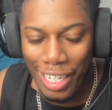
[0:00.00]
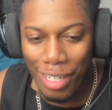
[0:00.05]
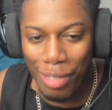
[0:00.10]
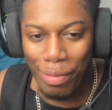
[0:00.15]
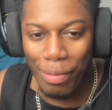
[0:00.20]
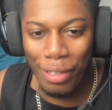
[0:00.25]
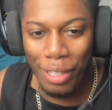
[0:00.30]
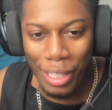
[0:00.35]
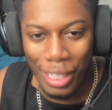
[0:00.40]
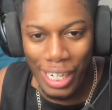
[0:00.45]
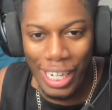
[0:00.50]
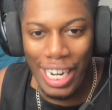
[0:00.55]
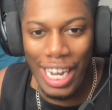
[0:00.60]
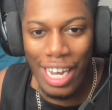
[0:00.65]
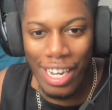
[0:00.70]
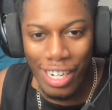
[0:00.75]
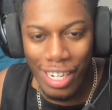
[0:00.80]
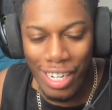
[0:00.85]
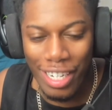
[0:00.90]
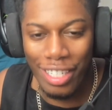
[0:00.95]
just really didn't
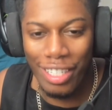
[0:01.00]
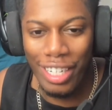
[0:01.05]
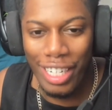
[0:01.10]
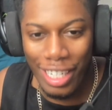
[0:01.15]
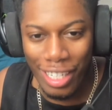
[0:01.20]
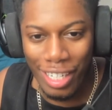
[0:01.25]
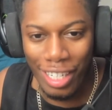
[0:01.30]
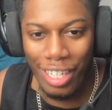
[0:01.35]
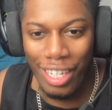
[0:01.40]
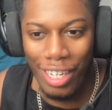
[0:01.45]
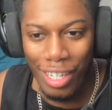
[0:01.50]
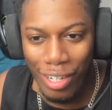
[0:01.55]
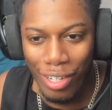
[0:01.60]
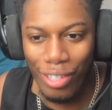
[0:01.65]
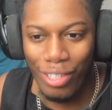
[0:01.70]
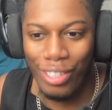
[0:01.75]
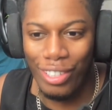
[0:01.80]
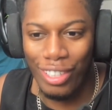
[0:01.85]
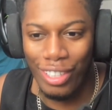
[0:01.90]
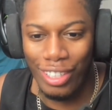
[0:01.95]
have the intent to
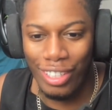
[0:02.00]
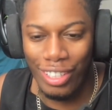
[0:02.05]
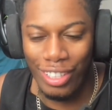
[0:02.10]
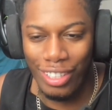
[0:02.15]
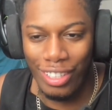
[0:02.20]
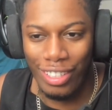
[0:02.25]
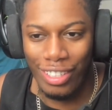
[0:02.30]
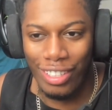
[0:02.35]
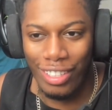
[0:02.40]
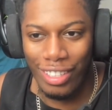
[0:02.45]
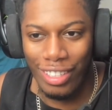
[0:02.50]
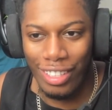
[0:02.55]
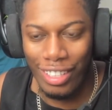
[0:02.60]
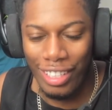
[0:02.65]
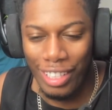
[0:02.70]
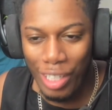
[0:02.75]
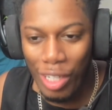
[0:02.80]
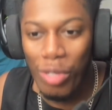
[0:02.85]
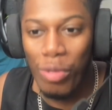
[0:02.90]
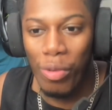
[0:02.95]
kill.
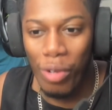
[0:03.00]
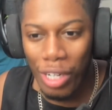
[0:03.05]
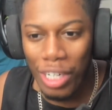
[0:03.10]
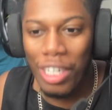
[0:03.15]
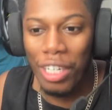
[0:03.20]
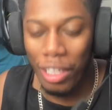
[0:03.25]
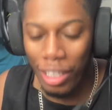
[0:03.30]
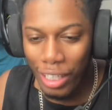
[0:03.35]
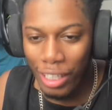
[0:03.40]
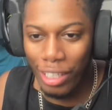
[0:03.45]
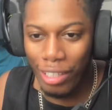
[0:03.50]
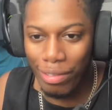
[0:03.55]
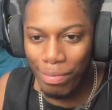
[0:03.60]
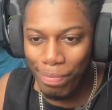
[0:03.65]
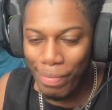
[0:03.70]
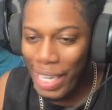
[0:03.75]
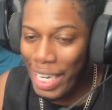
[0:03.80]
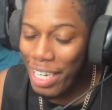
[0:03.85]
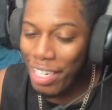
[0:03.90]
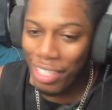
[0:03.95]
You want to live.
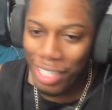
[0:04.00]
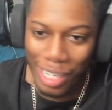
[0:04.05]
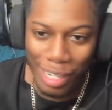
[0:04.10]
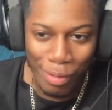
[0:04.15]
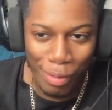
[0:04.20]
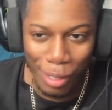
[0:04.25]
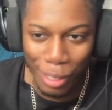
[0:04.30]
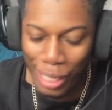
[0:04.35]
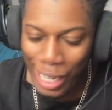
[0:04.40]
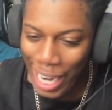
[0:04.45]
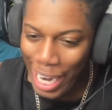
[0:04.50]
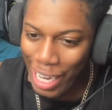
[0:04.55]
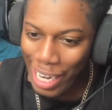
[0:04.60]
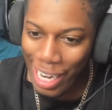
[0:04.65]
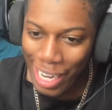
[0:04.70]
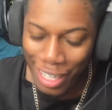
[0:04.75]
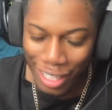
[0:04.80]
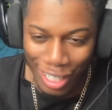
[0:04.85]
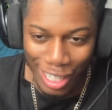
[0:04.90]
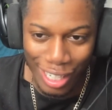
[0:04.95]
They just didn't really have
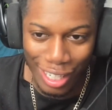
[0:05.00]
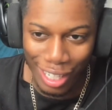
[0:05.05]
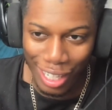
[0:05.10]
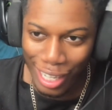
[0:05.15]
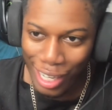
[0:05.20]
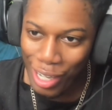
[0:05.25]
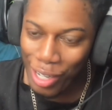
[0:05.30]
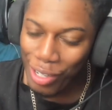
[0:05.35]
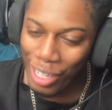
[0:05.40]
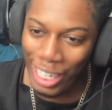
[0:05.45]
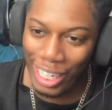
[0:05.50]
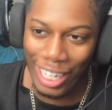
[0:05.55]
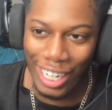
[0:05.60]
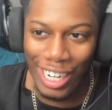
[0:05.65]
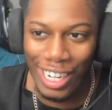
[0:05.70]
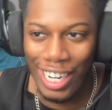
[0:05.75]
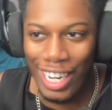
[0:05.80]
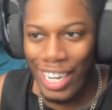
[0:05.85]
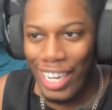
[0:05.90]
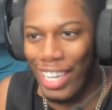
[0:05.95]
the intent to kill like
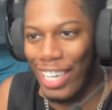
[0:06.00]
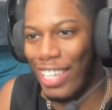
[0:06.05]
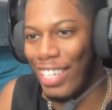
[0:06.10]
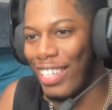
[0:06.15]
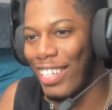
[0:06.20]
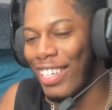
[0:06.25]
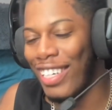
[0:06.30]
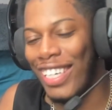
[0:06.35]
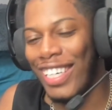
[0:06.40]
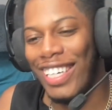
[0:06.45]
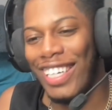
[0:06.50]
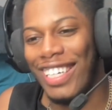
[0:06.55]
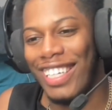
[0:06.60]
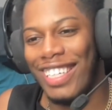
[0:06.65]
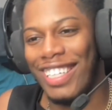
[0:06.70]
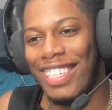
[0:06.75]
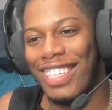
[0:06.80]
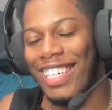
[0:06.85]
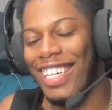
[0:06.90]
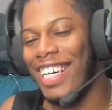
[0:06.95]
I had.
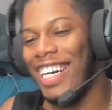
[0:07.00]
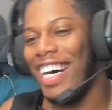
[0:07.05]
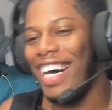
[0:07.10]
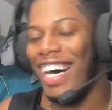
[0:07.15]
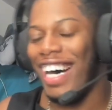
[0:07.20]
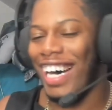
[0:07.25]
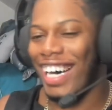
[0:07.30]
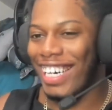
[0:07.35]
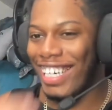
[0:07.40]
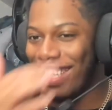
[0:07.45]
Nah.